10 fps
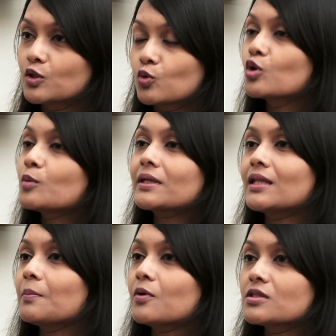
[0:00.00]
You could be
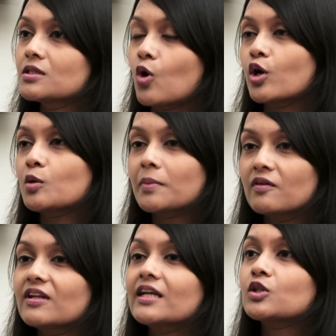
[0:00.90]
that person or you'll be
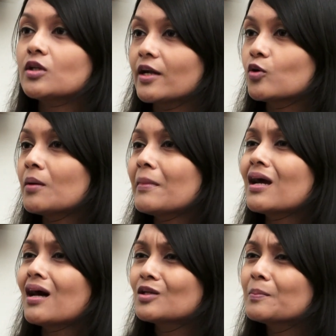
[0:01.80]
willing to let go and
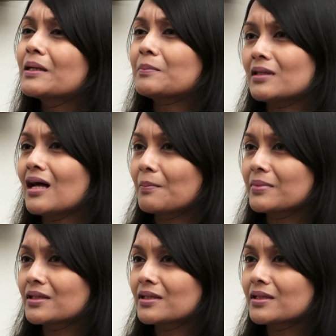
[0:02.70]
make other people happy.